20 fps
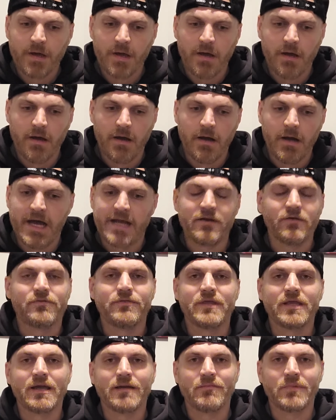Uh, I don't
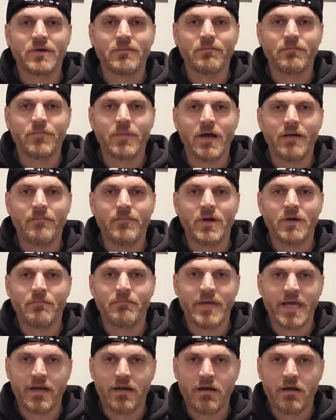think I'm gonna I'm gonna
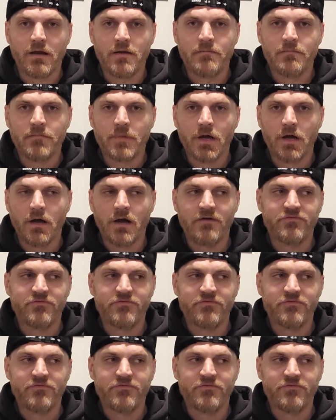bet on him uh,